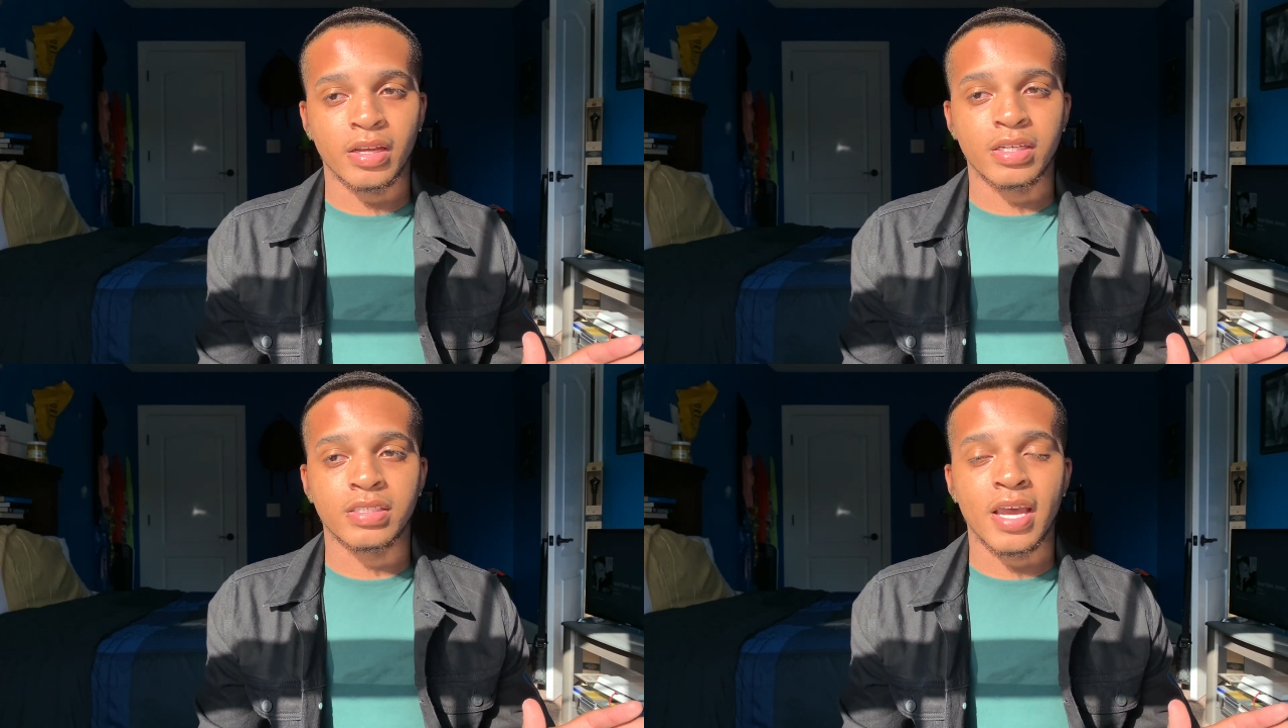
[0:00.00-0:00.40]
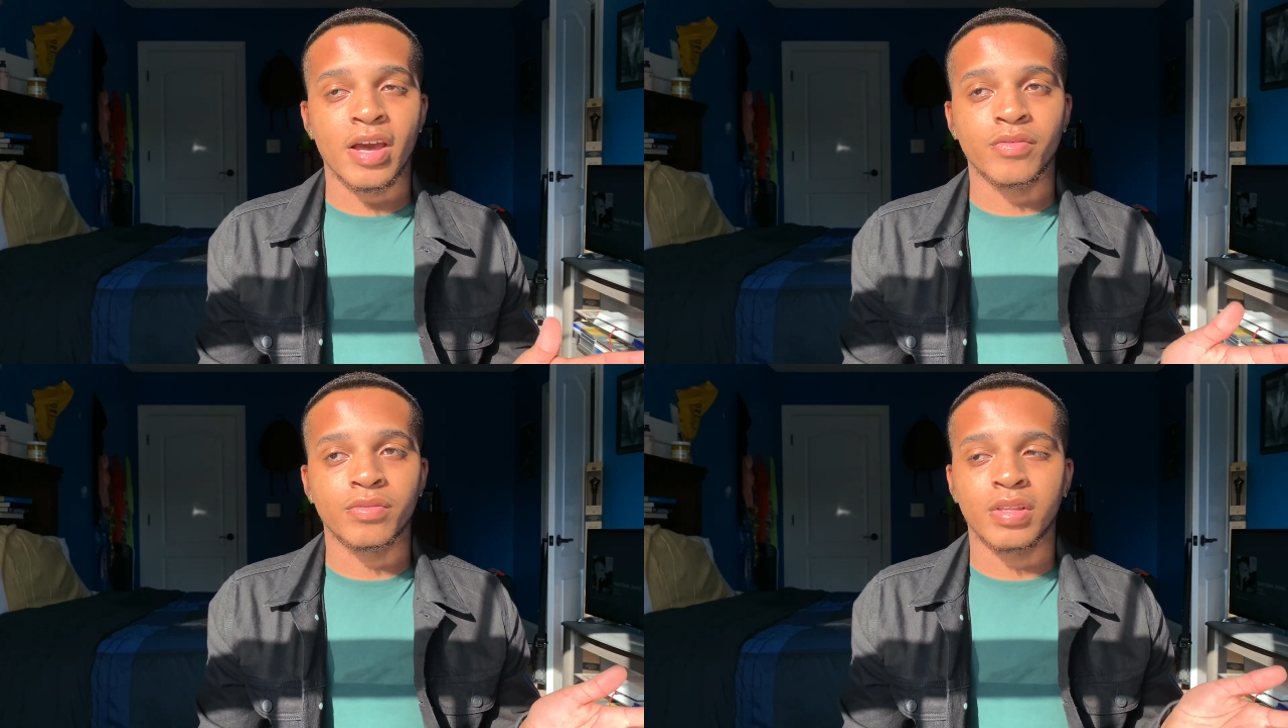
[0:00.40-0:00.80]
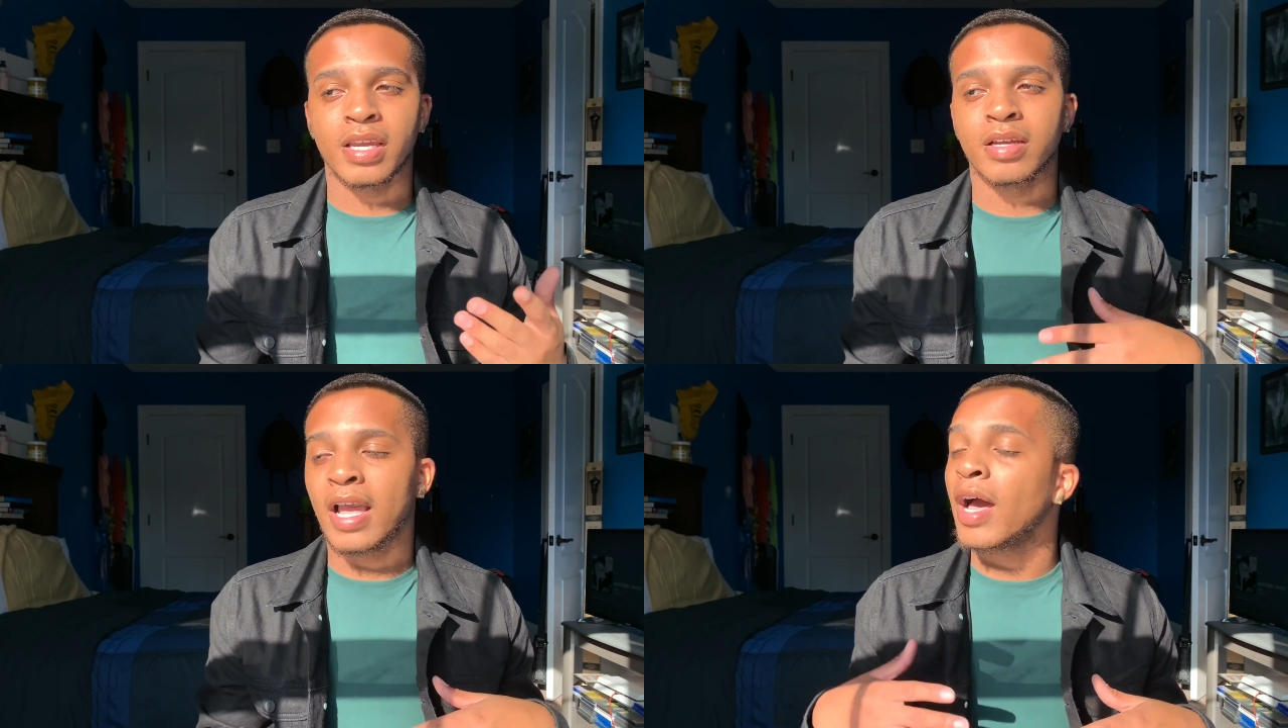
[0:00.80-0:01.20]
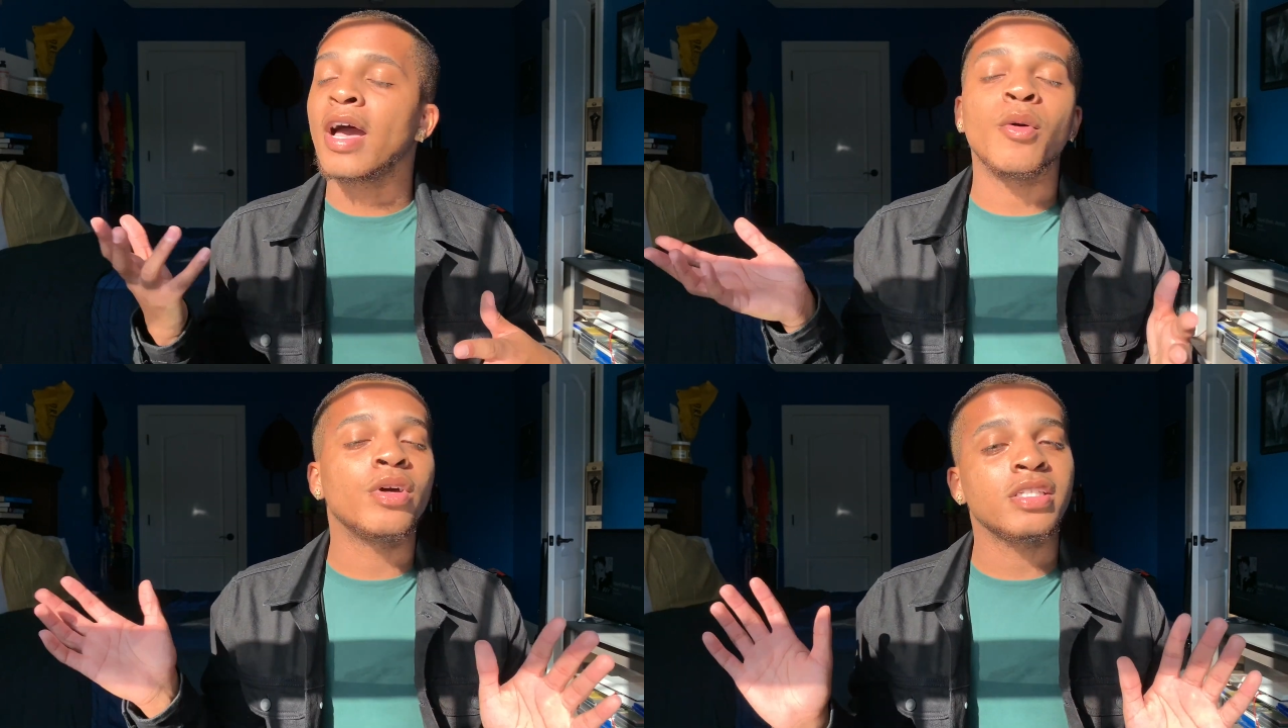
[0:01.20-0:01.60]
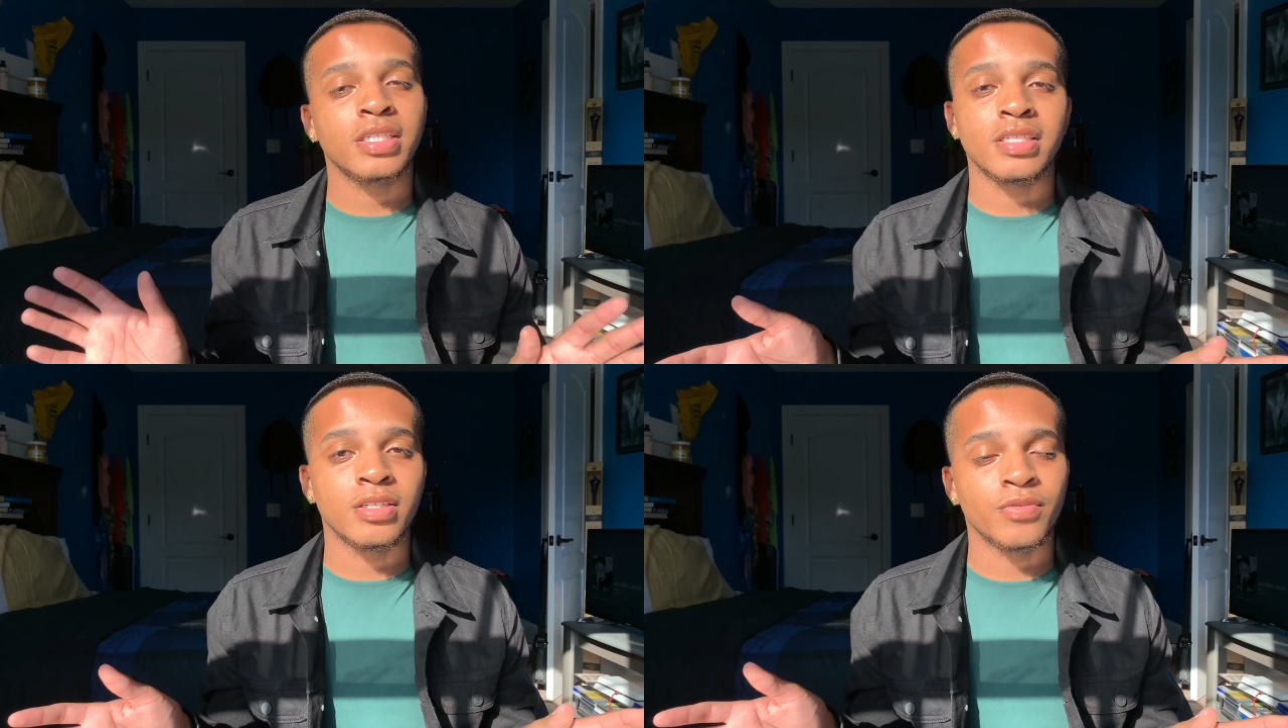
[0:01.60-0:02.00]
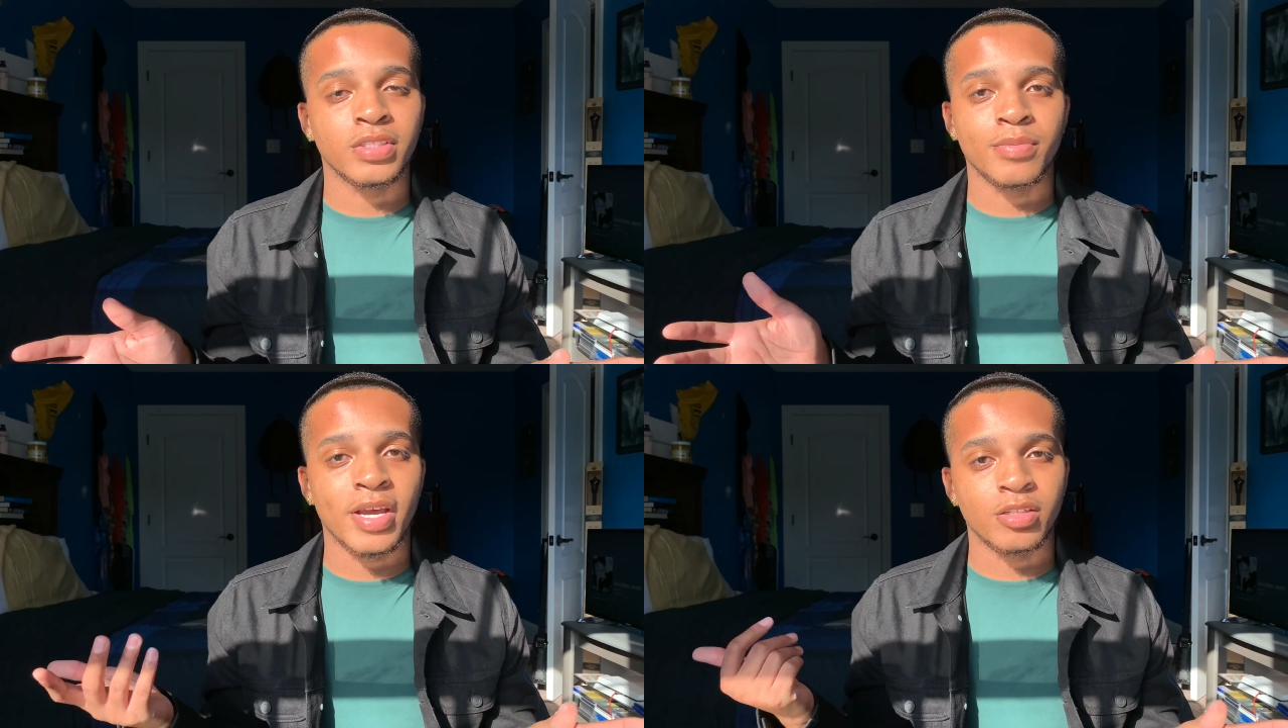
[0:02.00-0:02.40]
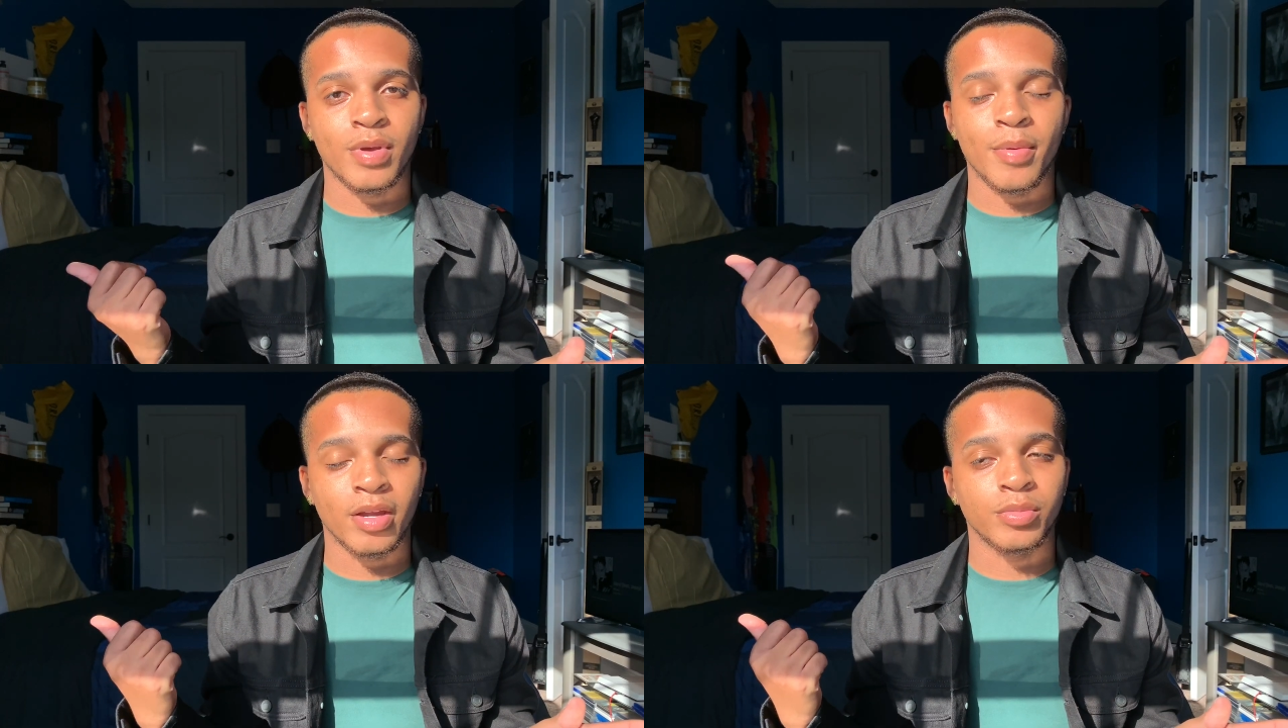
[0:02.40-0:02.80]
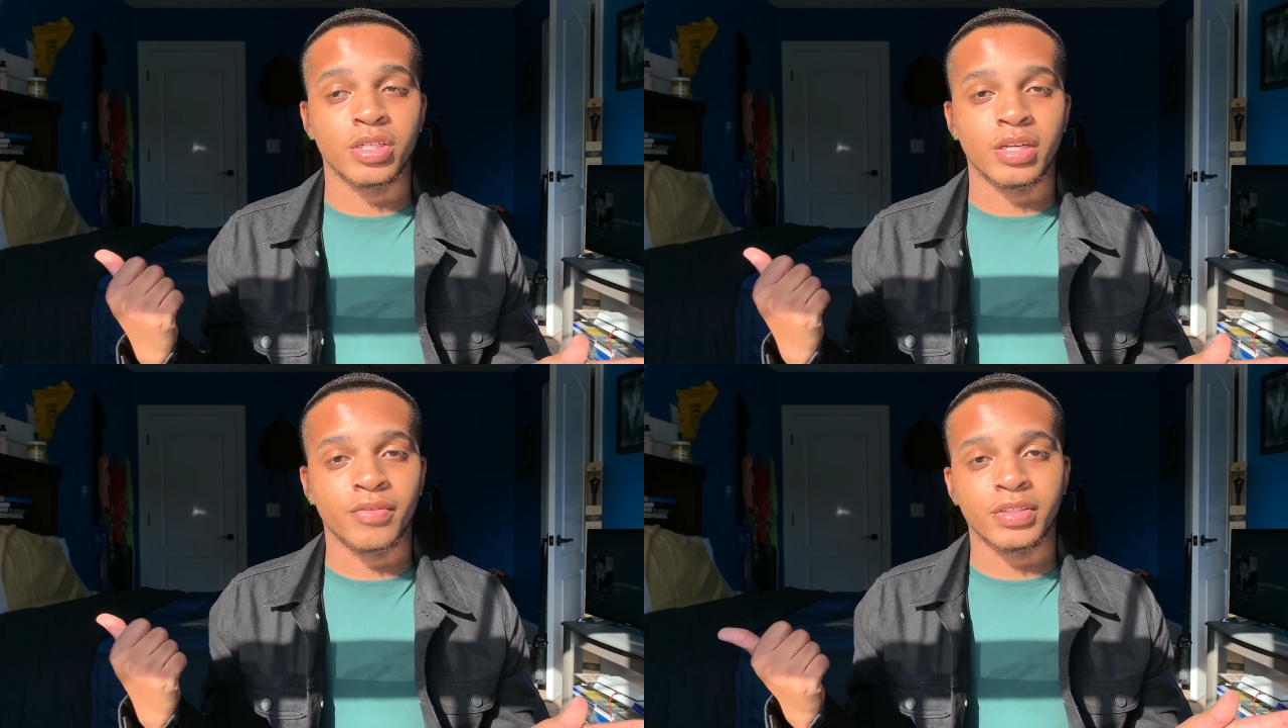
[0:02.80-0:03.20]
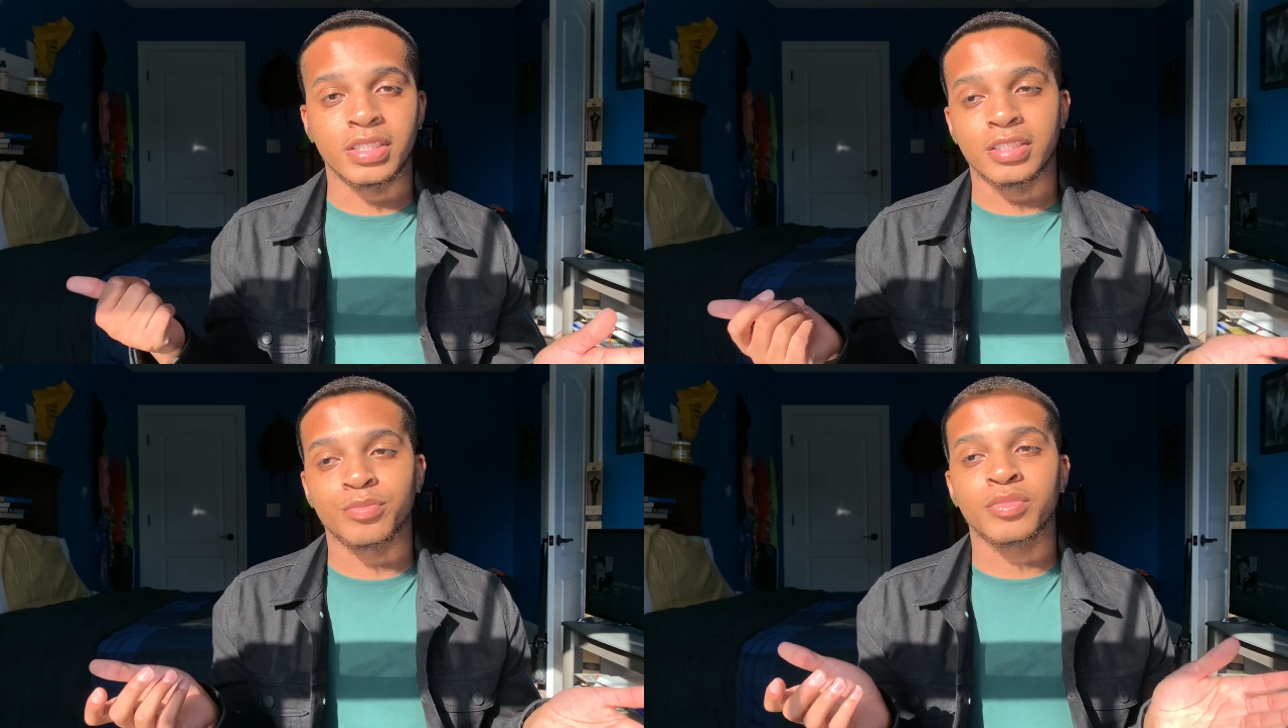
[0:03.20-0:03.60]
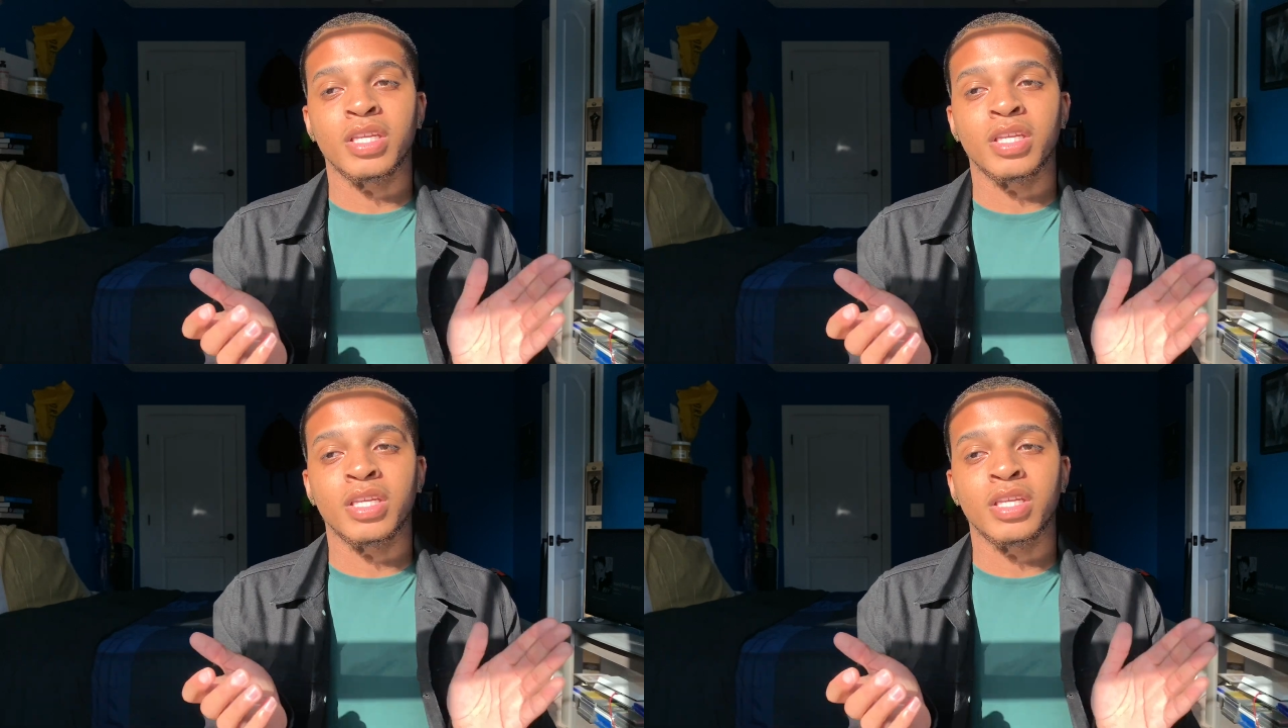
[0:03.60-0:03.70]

Cause I have like, I, I wanted to get silver to match my MacBook and everything.